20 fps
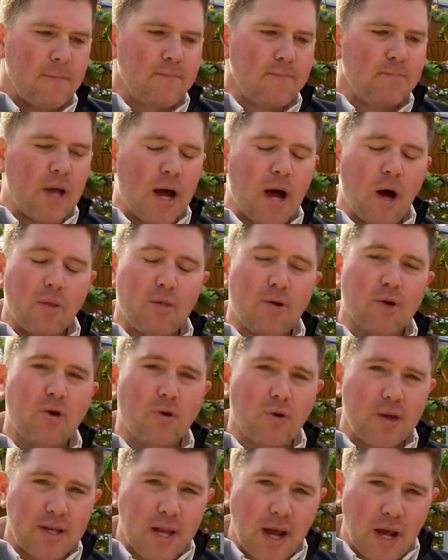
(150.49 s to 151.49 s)
Now the
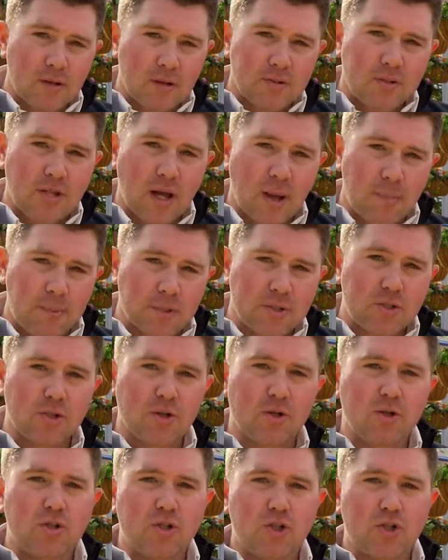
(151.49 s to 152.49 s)
greenhouse
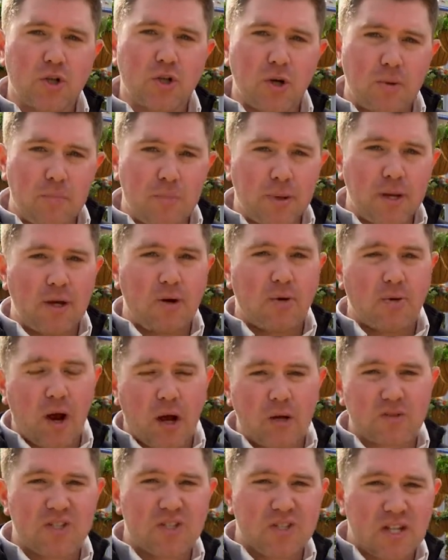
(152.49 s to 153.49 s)
temperature should be
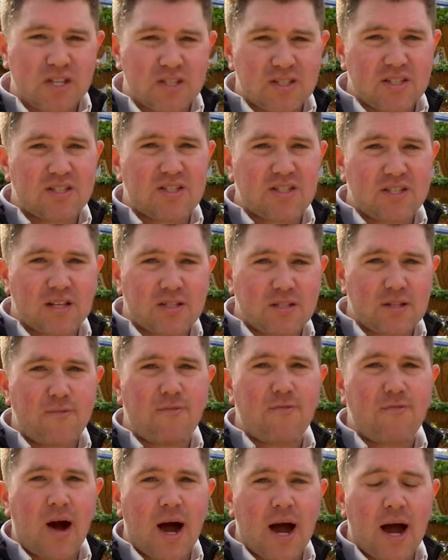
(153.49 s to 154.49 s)
around 60,
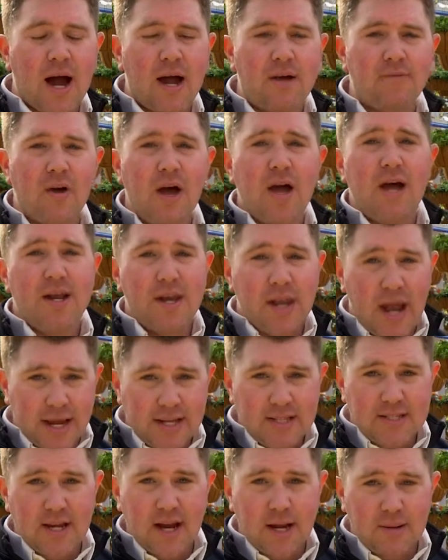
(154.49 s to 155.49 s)
65
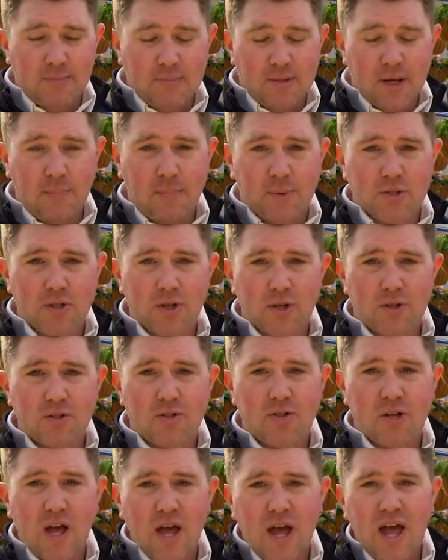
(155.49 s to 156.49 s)
nighttime
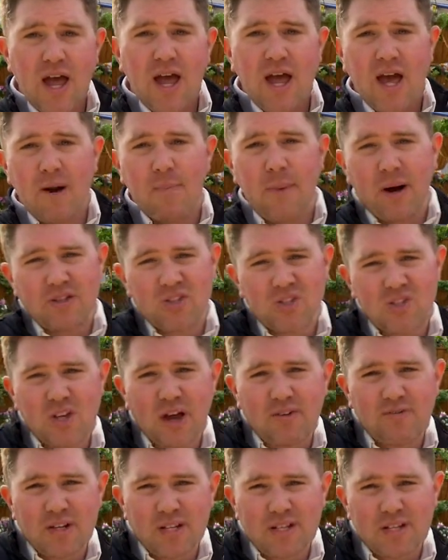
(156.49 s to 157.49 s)
temperatures and about
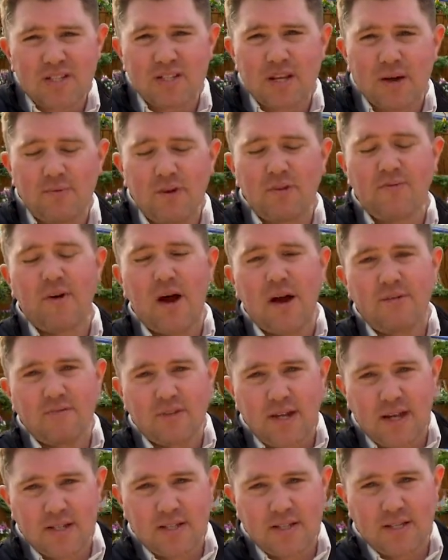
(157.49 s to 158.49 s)
70, 75
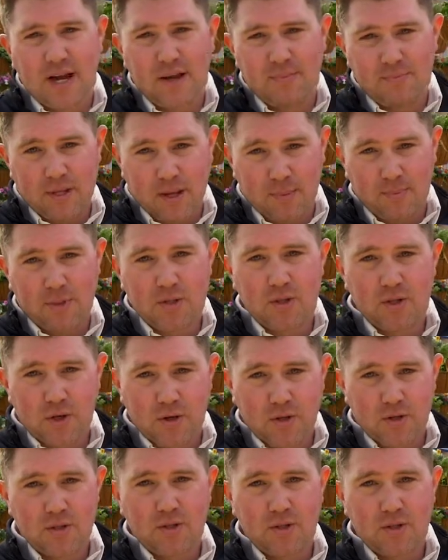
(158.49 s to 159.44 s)
daytime temperatures.